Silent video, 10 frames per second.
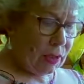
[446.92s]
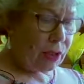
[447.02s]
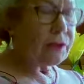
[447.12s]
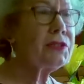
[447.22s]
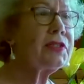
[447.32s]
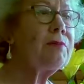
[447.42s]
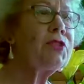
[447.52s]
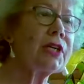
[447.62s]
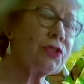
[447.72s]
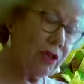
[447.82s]
On the
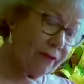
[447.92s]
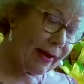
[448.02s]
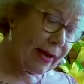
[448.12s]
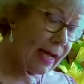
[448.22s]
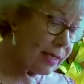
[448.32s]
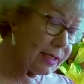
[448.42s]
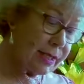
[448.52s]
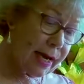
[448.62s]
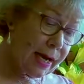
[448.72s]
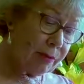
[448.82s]
subject of our
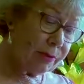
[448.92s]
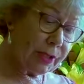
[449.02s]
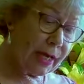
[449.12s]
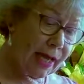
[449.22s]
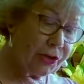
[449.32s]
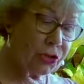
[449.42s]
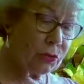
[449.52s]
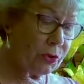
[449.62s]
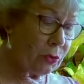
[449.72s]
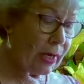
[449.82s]
undeniable
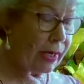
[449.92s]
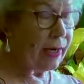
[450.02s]
connection with one